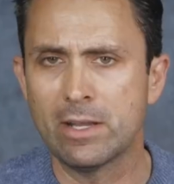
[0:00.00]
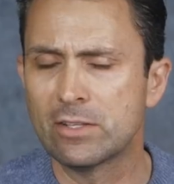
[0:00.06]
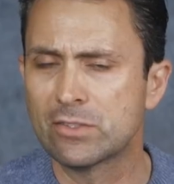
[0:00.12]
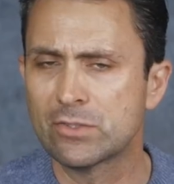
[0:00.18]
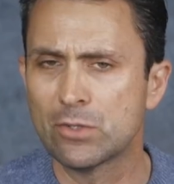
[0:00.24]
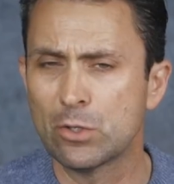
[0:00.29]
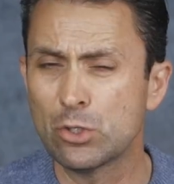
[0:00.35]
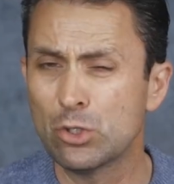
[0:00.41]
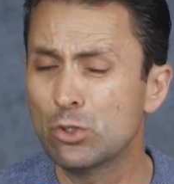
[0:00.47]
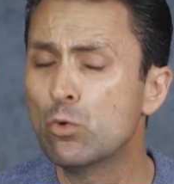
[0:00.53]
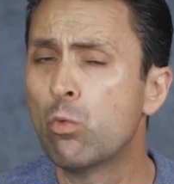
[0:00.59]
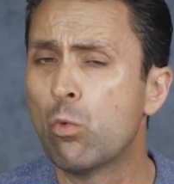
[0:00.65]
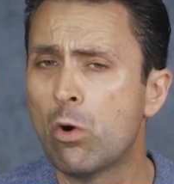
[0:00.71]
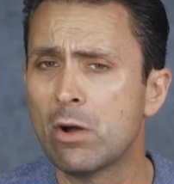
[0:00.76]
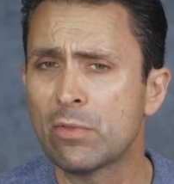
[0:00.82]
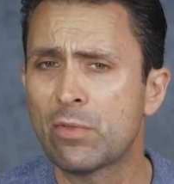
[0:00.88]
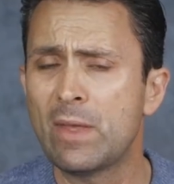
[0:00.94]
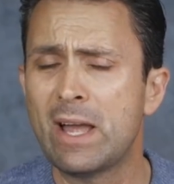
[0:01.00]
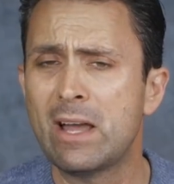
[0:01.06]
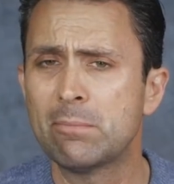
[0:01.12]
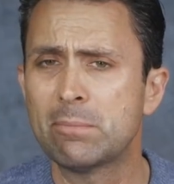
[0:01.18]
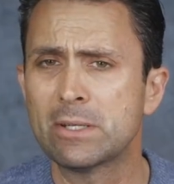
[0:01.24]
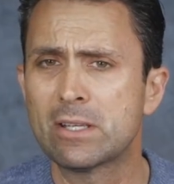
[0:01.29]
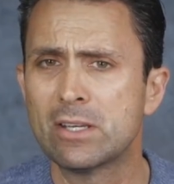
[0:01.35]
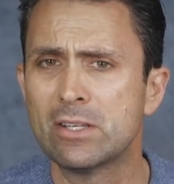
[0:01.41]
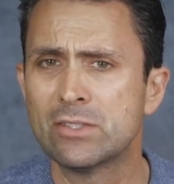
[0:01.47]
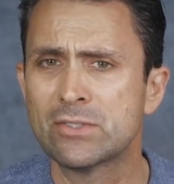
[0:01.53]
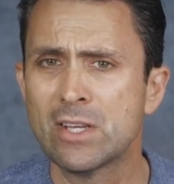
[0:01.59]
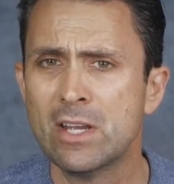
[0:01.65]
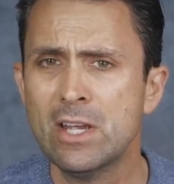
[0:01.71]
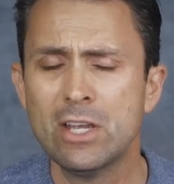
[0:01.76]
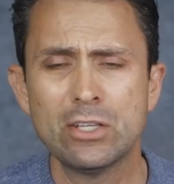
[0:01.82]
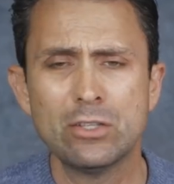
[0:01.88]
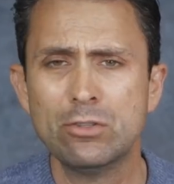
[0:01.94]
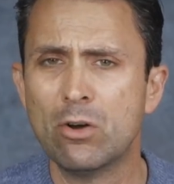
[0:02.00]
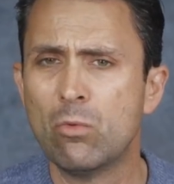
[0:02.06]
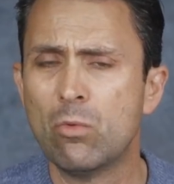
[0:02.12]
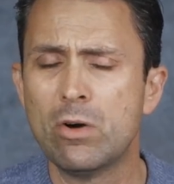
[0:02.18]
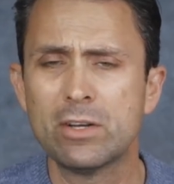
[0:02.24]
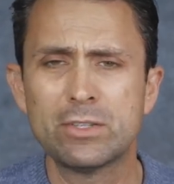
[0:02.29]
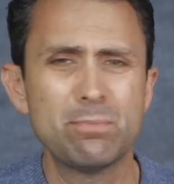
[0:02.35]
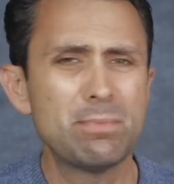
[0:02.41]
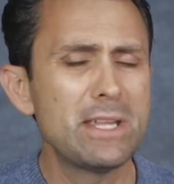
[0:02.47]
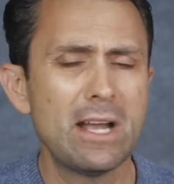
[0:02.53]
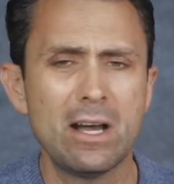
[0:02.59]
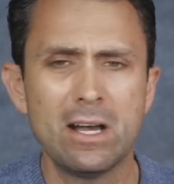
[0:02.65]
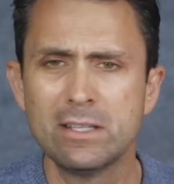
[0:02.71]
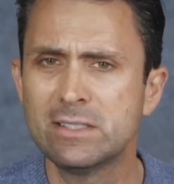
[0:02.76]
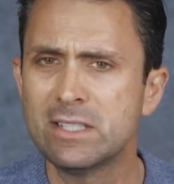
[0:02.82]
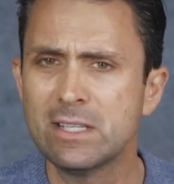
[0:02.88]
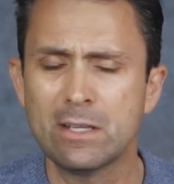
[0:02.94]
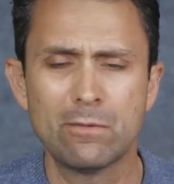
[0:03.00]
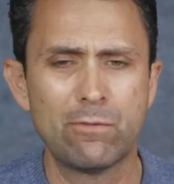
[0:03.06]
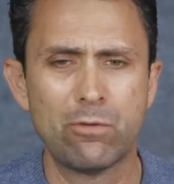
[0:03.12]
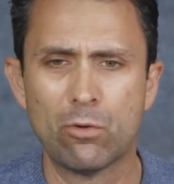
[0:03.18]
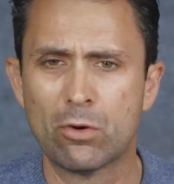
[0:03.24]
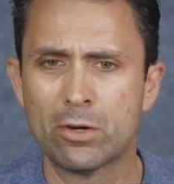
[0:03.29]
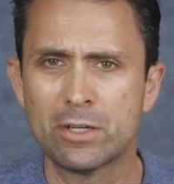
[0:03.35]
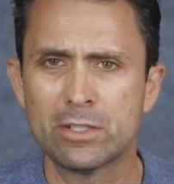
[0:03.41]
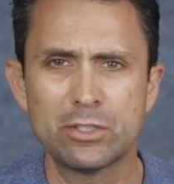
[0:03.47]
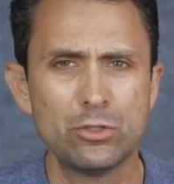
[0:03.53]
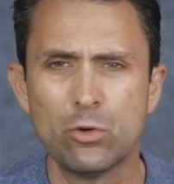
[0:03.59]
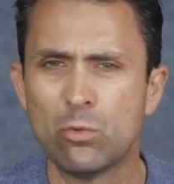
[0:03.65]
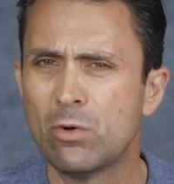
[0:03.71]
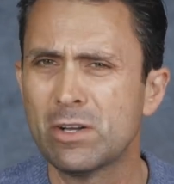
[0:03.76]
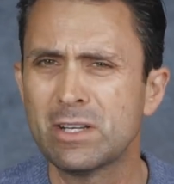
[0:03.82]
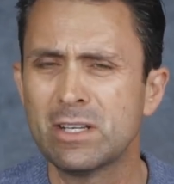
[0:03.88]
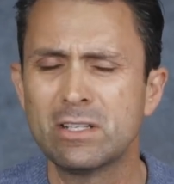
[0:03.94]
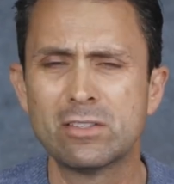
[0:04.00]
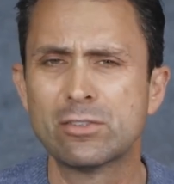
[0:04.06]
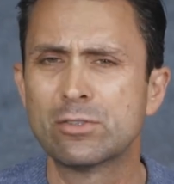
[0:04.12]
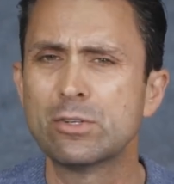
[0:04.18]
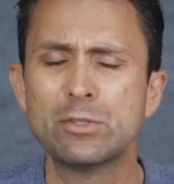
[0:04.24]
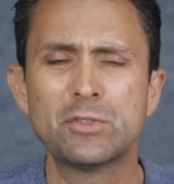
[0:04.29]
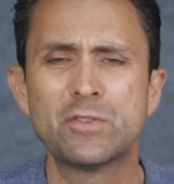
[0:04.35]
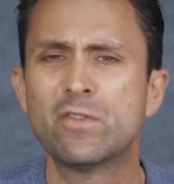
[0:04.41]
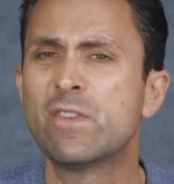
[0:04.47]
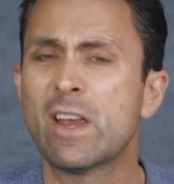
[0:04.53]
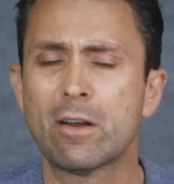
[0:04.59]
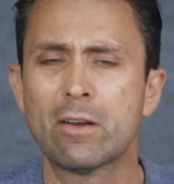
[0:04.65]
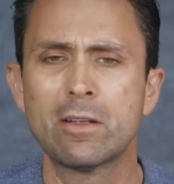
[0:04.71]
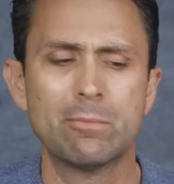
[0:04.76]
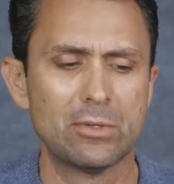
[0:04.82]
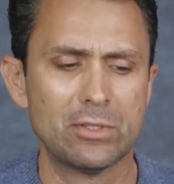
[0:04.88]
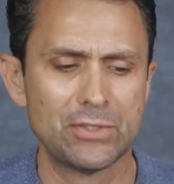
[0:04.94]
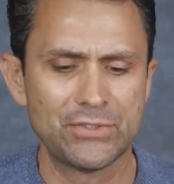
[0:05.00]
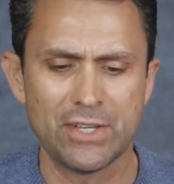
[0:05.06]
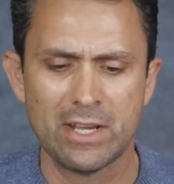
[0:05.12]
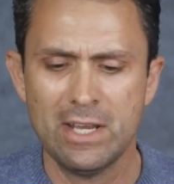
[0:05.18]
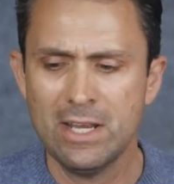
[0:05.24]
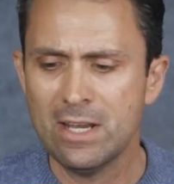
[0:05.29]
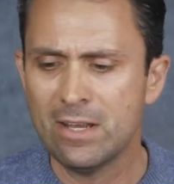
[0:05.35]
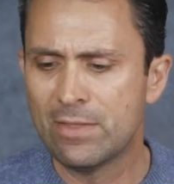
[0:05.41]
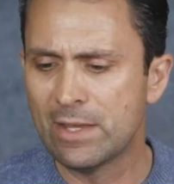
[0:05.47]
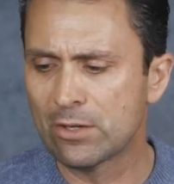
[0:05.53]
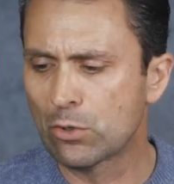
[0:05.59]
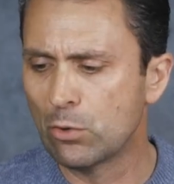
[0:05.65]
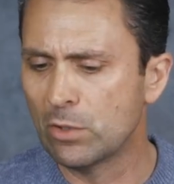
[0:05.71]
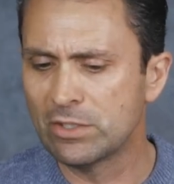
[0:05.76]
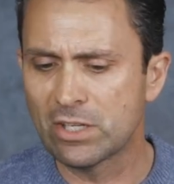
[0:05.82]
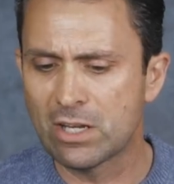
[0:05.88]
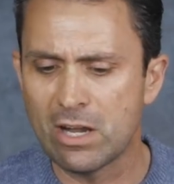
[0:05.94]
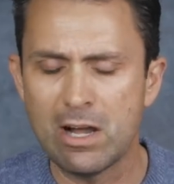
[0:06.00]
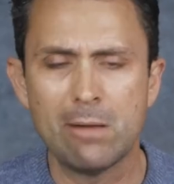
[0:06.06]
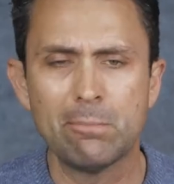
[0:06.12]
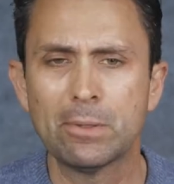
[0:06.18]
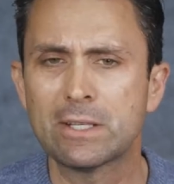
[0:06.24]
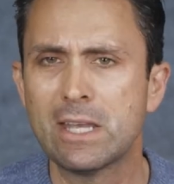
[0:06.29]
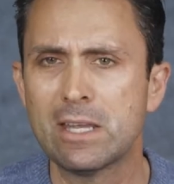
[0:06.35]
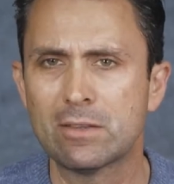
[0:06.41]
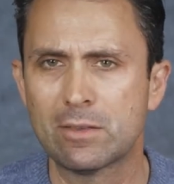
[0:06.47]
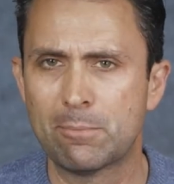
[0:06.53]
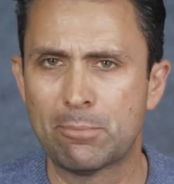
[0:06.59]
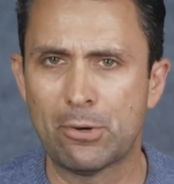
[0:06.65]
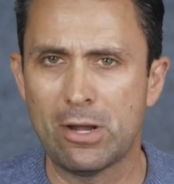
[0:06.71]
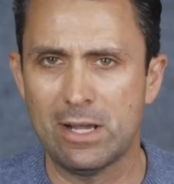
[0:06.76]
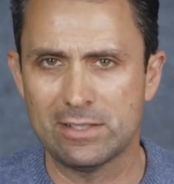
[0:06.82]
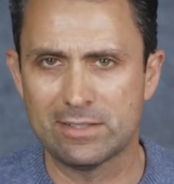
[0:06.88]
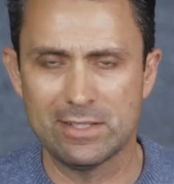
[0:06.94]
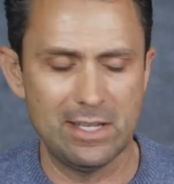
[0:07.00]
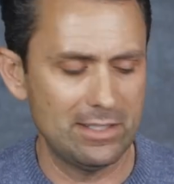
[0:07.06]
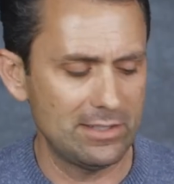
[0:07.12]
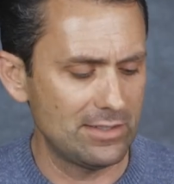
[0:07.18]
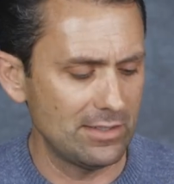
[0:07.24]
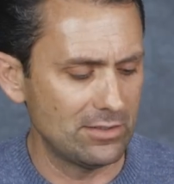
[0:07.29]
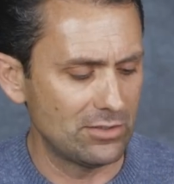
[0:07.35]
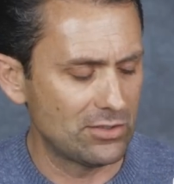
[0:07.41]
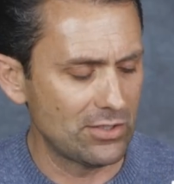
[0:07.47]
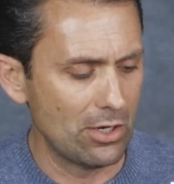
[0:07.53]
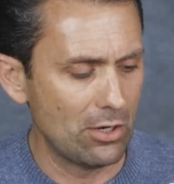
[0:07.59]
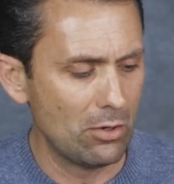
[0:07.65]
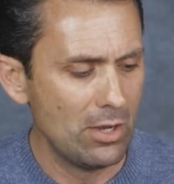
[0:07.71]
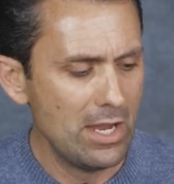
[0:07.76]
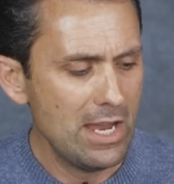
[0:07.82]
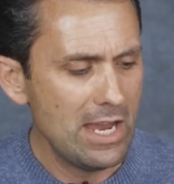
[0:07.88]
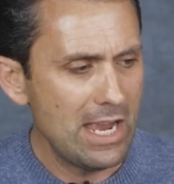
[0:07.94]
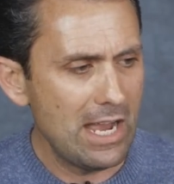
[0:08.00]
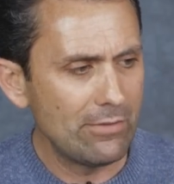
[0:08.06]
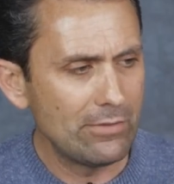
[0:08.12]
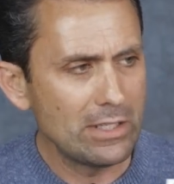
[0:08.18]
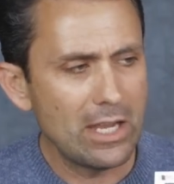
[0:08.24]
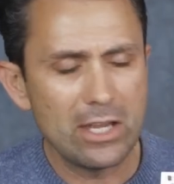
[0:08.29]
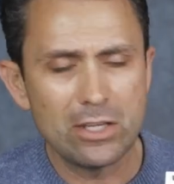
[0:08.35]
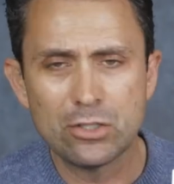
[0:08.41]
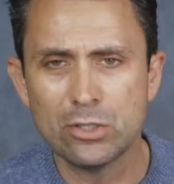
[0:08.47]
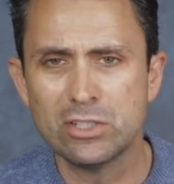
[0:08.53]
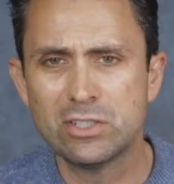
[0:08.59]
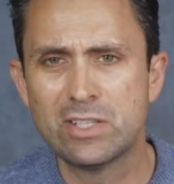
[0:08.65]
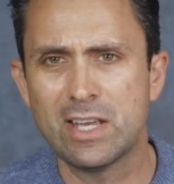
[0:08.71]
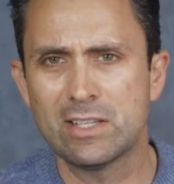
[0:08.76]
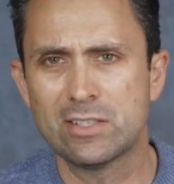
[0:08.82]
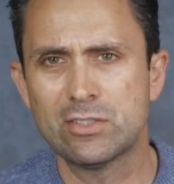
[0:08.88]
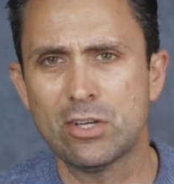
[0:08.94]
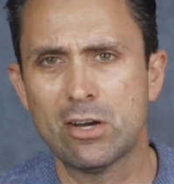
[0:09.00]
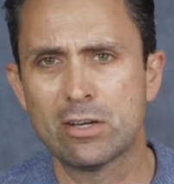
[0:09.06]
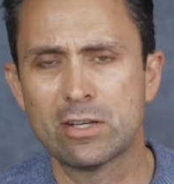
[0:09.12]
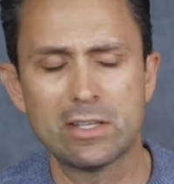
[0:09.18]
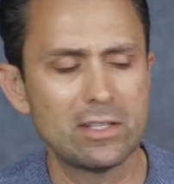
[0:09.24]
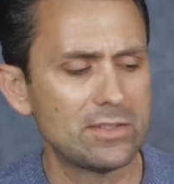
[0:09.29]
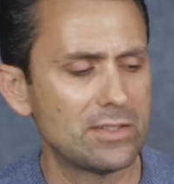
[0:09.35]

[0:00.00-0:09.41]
And so you want that because you don't want to be hunting for it. You don't want to introduce variables that are going to complicate the process. And so having a good test target